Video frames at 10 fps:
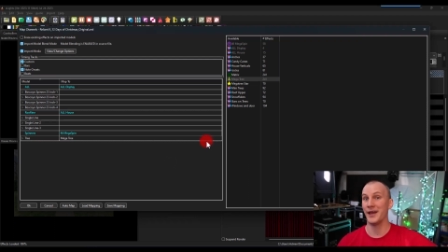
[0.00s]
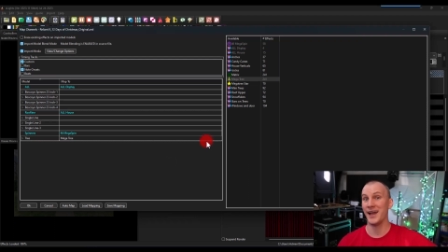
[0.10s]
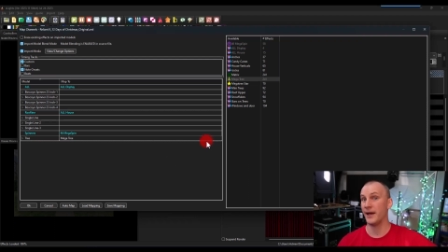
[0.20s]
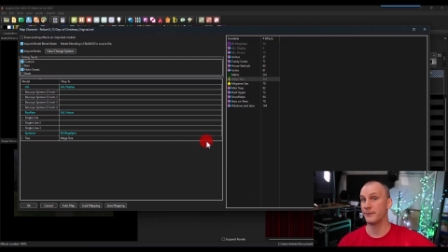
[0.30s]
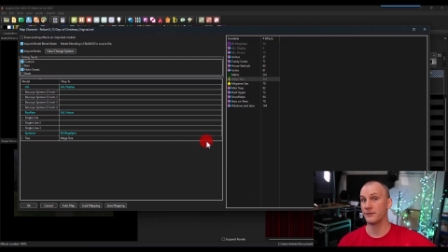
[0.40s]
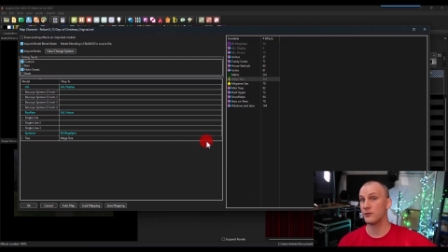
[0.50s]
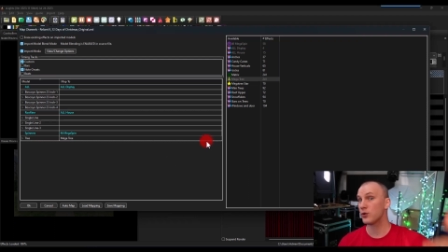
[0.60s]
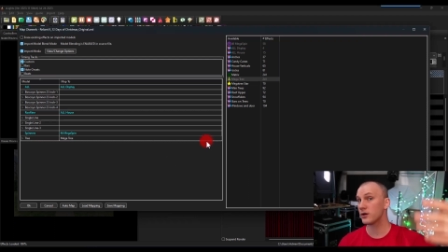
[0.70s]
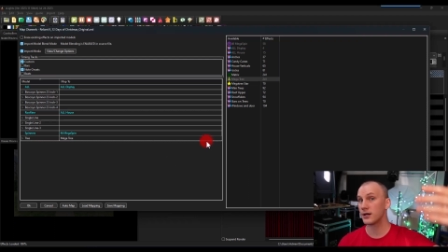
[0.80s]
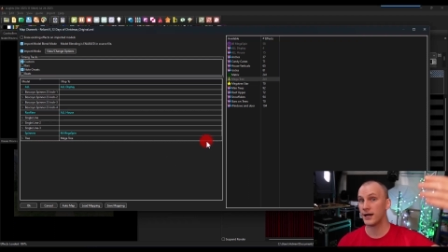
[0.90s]
I had
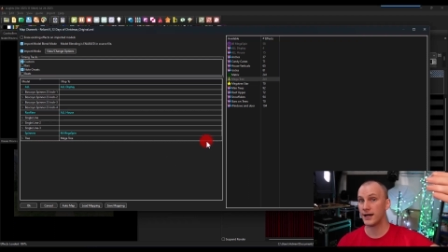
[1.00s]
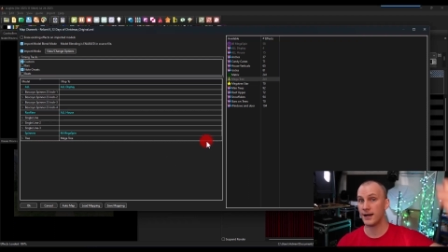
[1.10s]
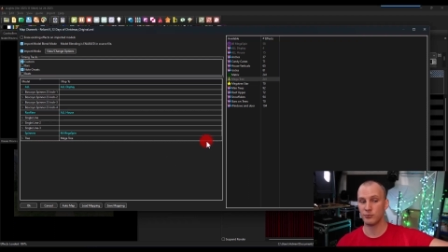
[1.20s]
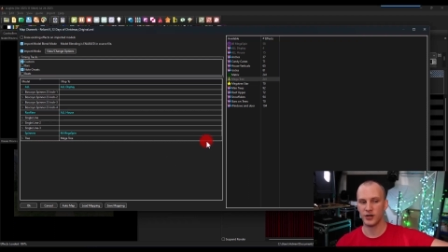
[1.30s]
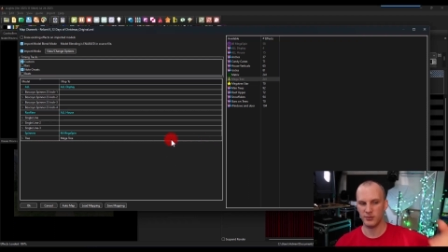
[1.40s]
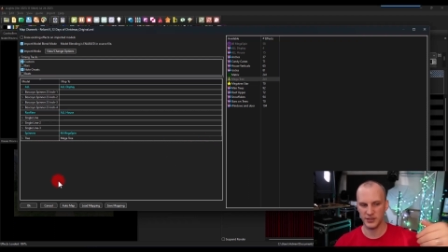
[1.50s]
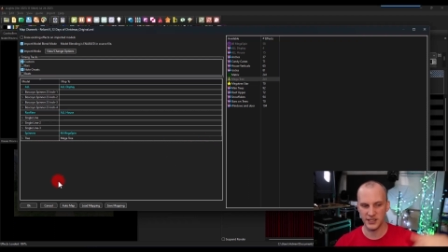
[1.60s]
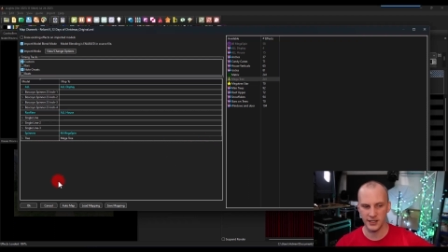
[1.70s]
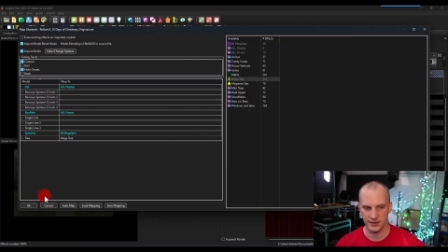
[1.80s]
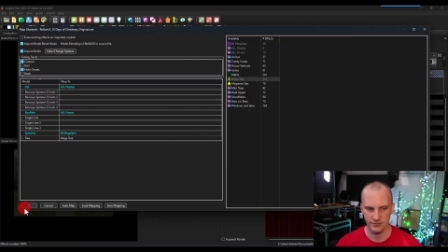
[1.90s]
before. I'm probably done.